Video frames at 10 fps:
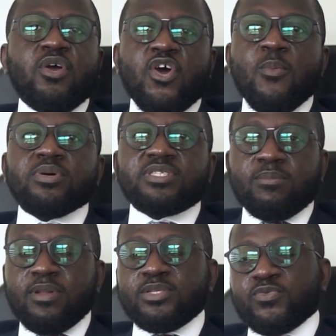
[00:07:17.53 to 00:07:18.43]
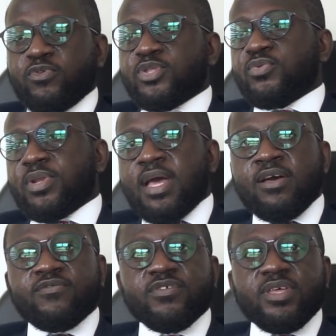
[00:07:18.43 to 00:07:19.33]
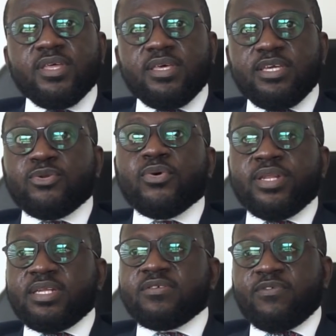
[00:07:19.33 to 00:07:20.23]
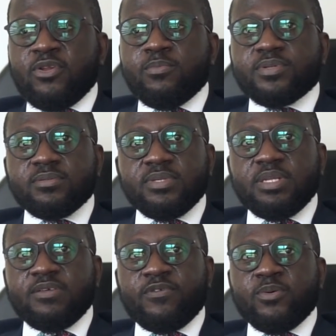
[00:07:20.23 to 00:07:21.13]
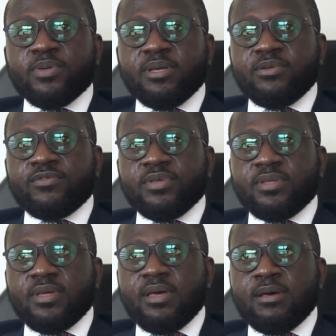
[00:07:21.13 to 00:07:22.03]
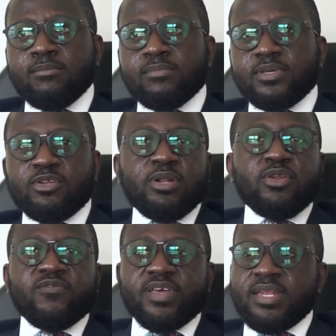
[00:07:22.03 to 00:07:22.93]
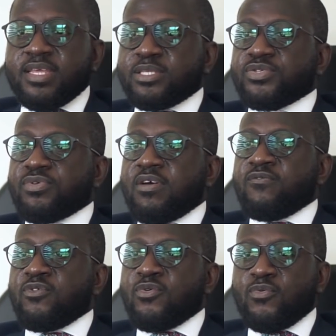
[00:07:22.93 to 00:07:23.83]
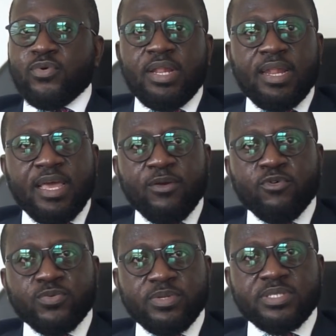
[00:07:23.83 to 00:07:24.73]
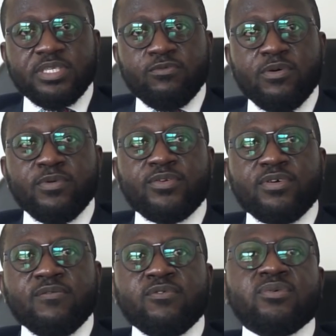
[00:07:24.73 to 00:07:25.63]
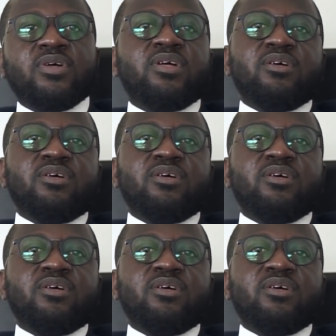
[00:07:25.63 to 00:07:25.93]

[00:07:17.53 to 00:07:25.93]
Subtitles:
Almost similar to what you would have, in a developed country. A lot of Ghanaians travel. We like what we see when we travel.